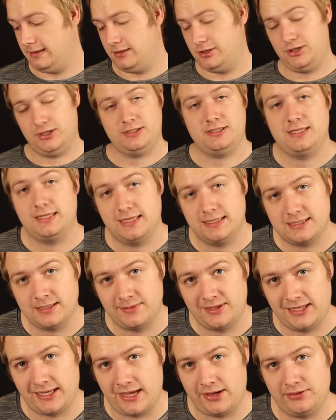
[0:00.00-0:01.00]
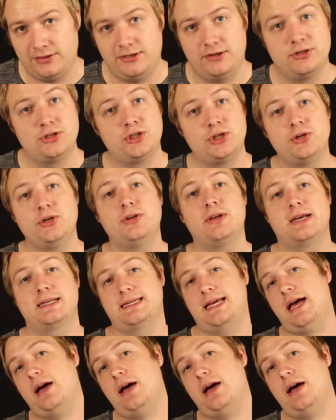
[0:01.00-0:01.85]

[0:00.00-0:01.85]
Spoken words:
just to get something out there and show you guys